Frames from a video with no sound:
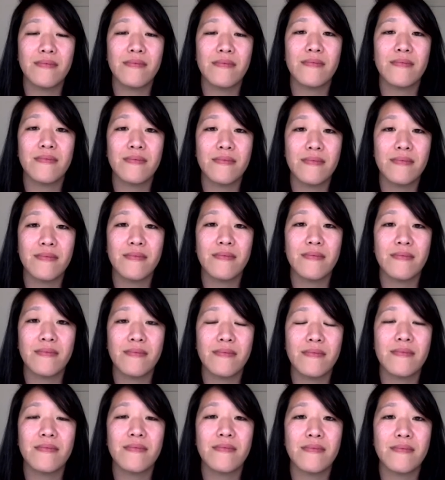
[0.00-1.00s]

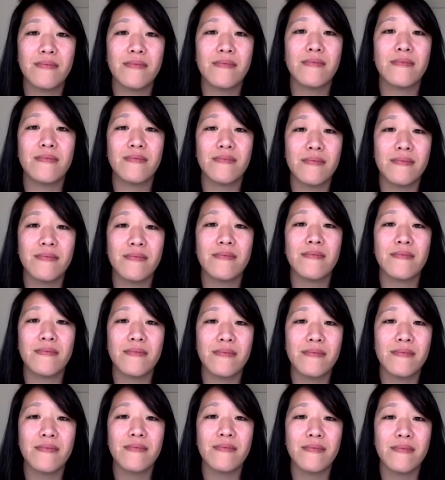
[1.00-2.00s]

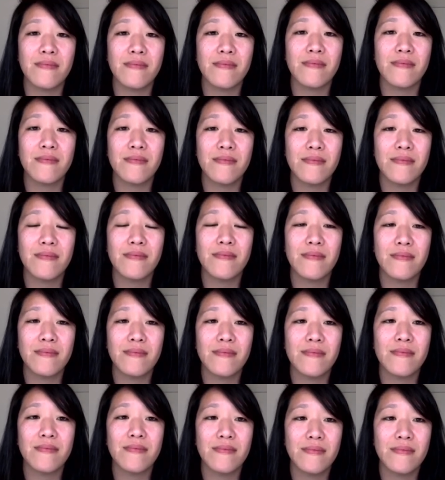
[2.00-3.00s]

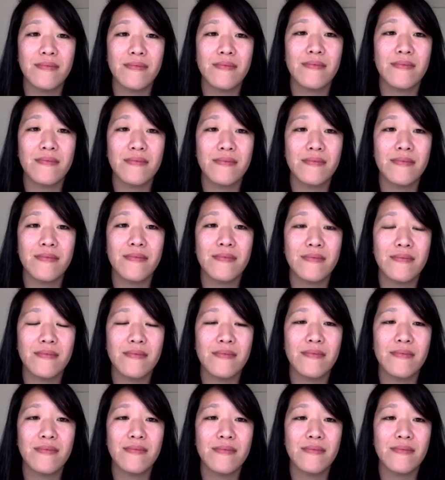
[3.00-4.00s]

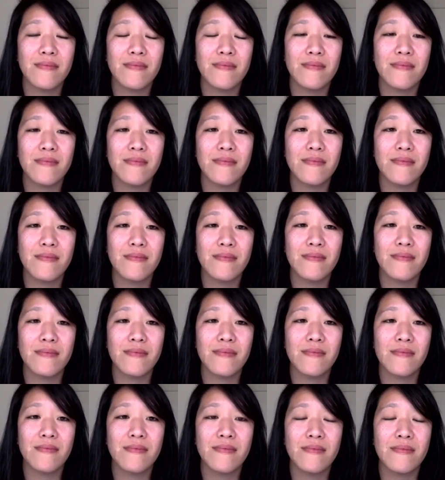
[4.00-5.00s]

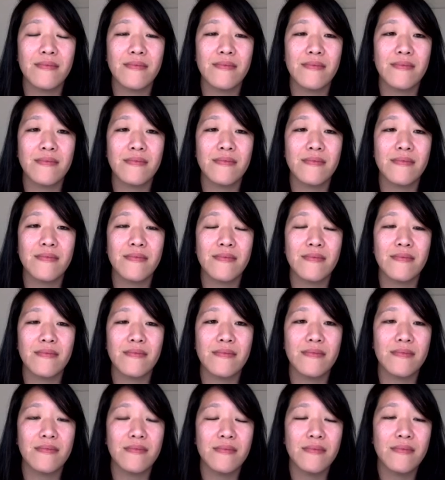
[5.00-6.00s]

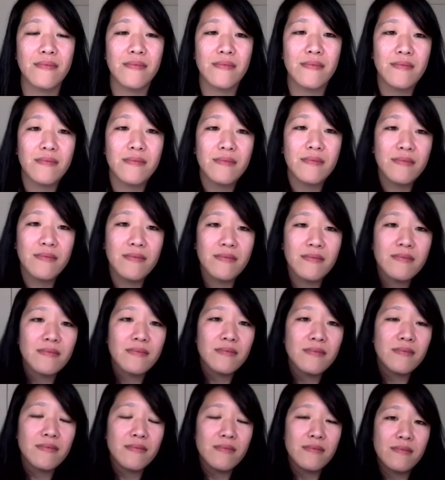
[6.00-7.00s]

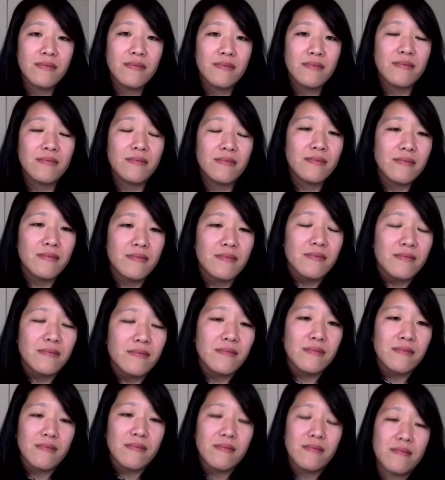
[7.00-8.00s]

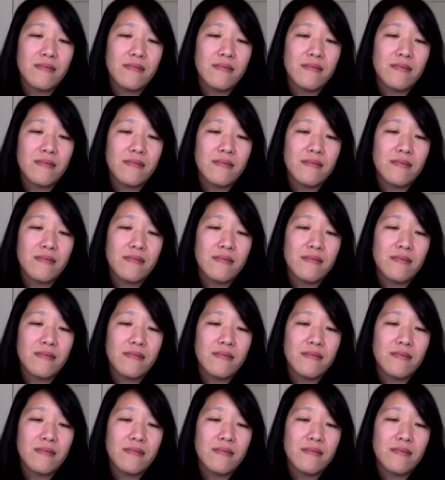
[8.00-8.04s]
No words are spoken by the person on screen.